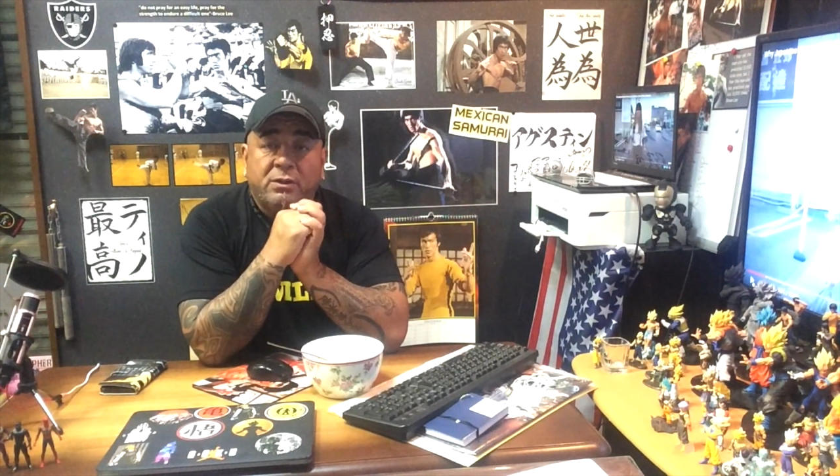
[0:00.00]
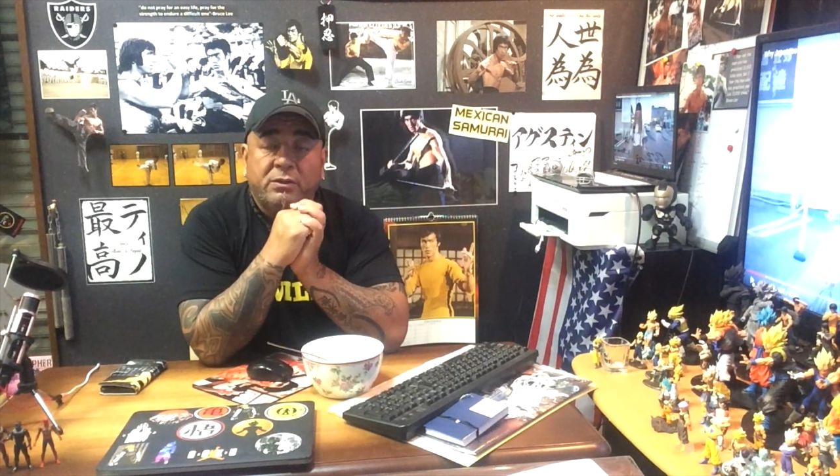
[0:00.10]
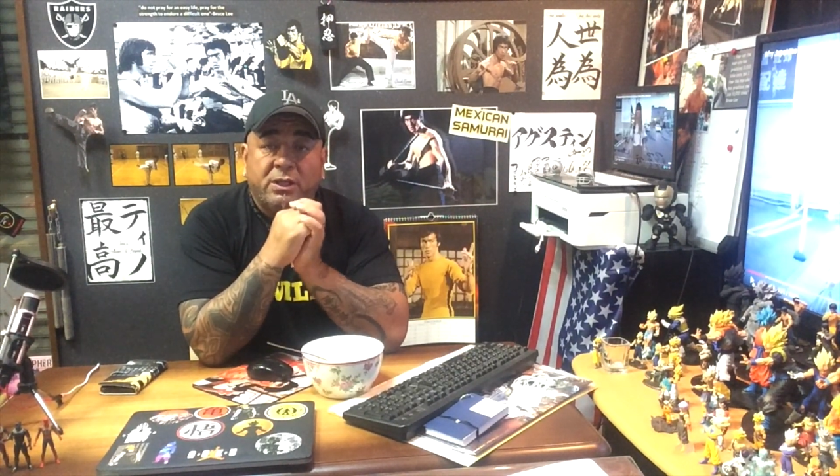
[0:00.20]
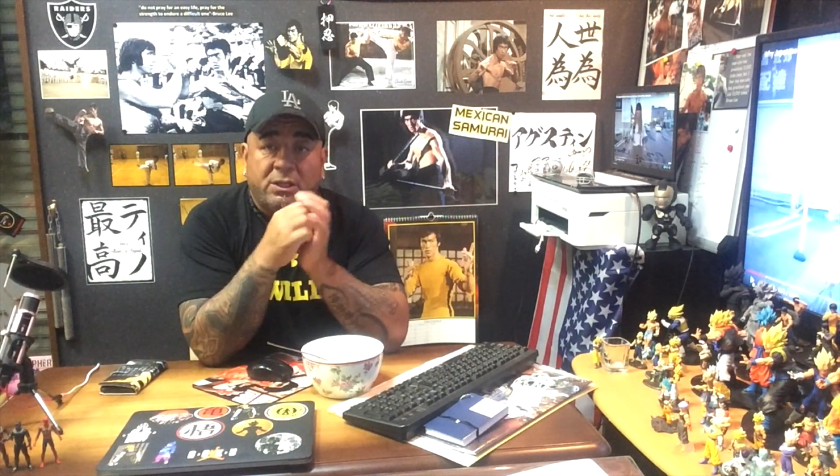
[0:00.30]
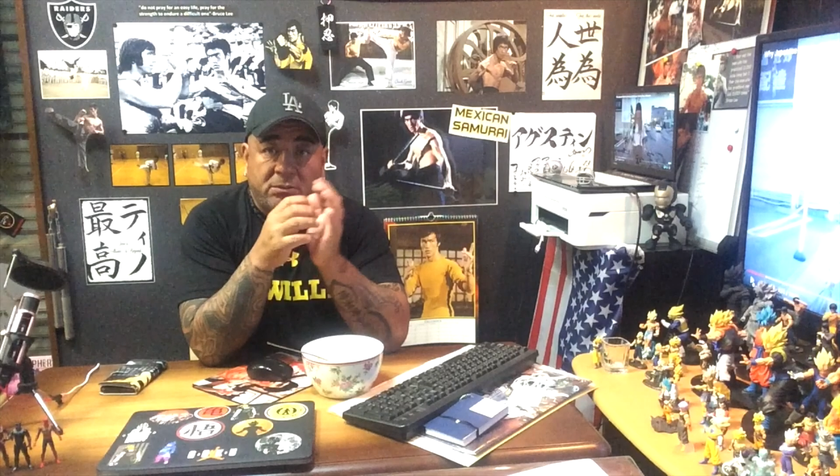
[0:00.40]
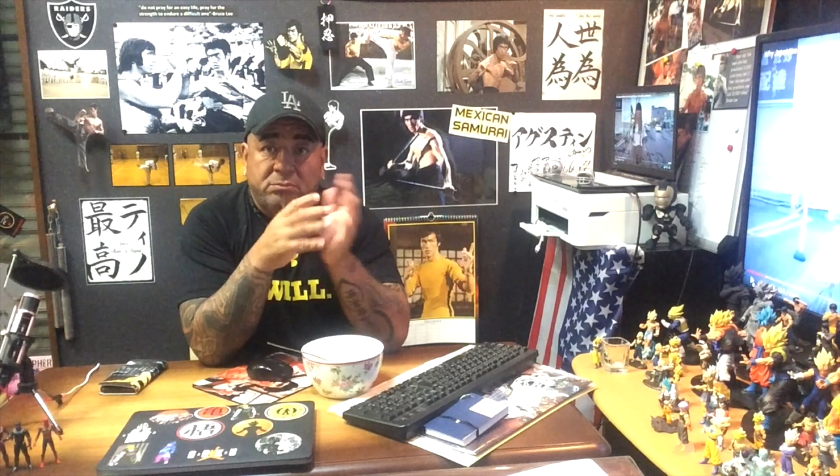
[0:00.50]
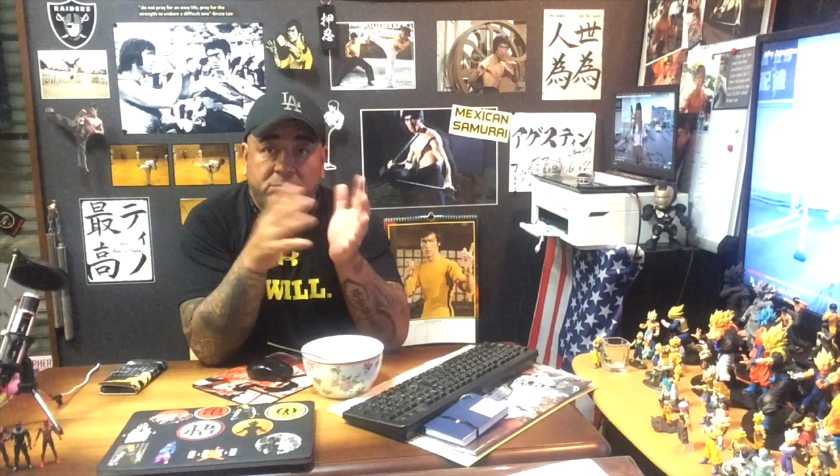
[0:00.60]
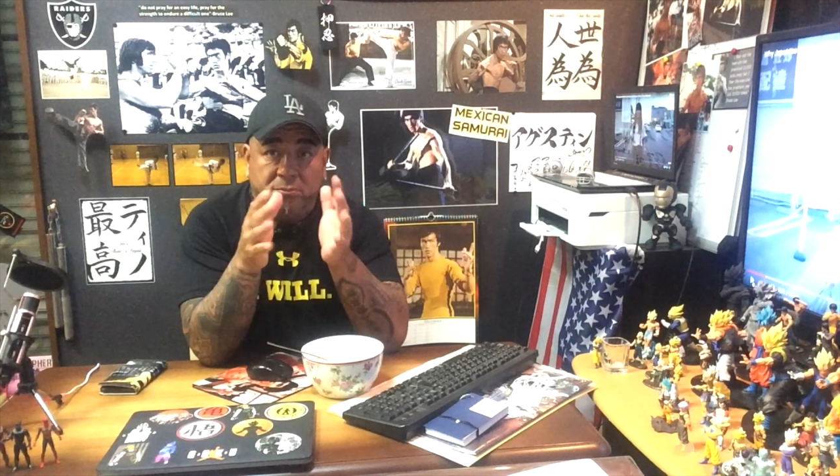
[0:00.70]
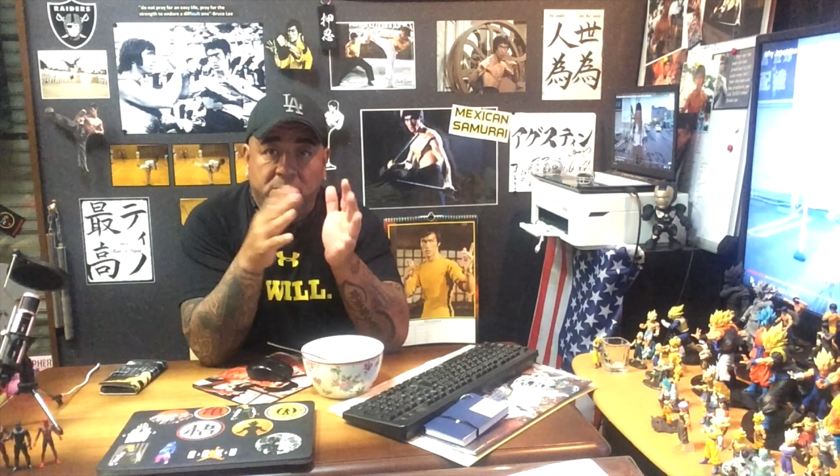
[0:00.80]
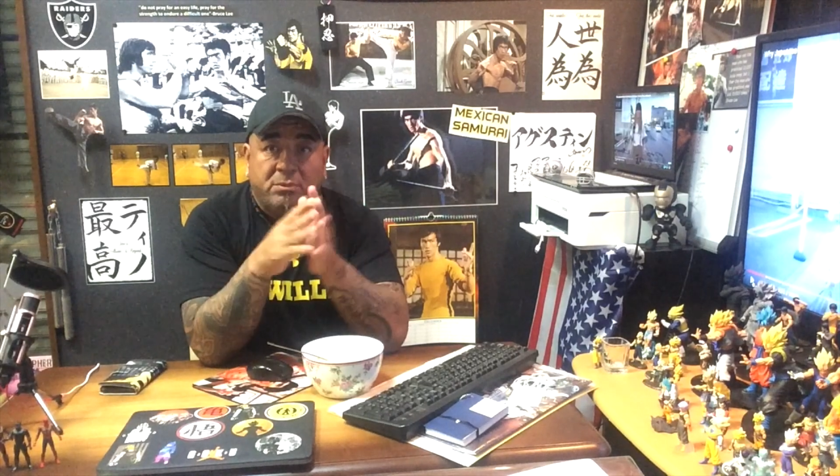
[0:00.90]

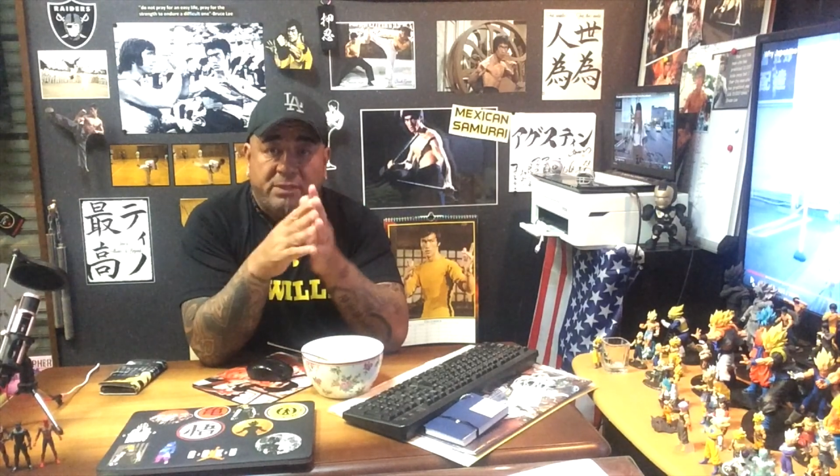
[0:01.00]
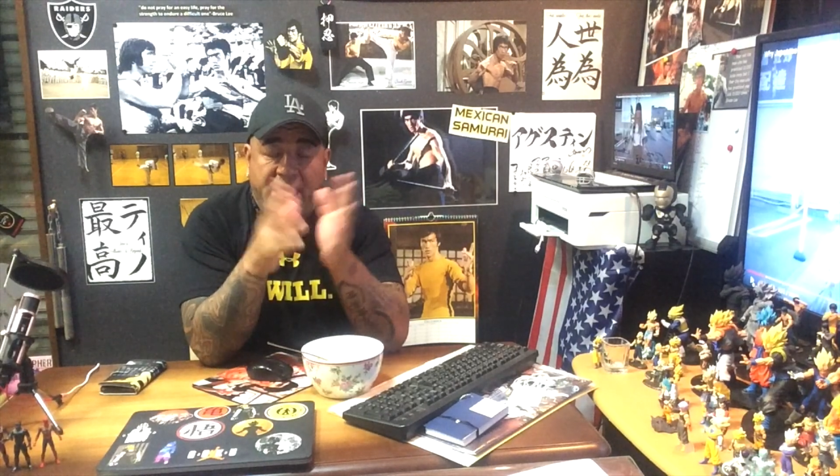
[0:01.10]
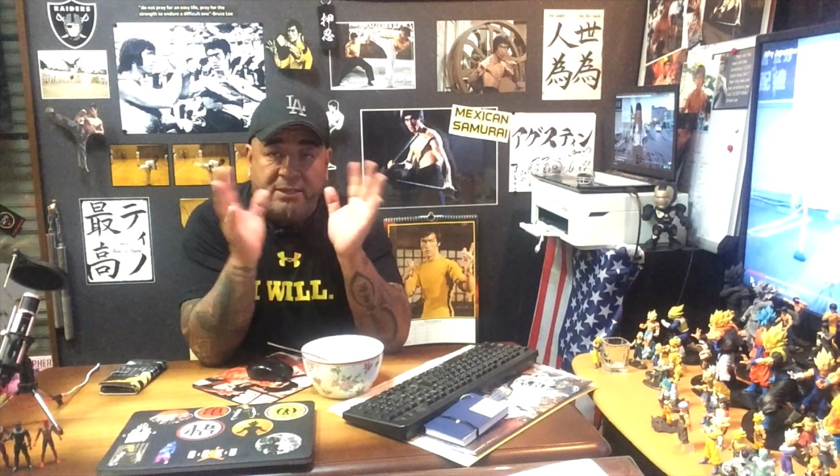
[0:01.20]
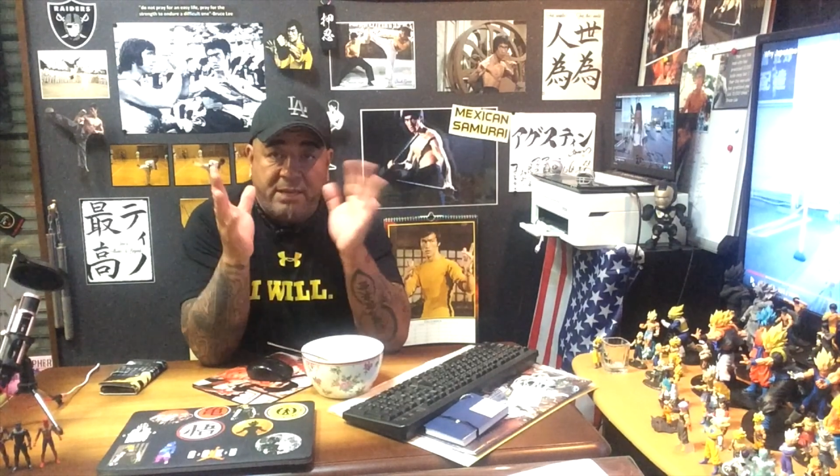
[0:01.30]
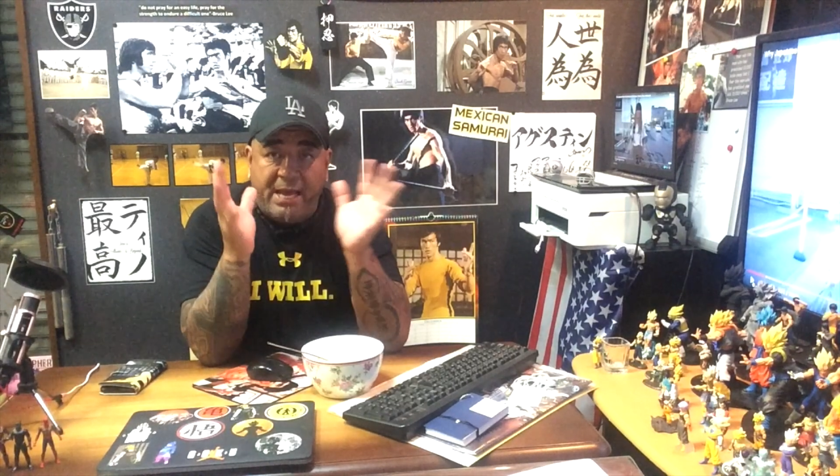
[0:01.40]
that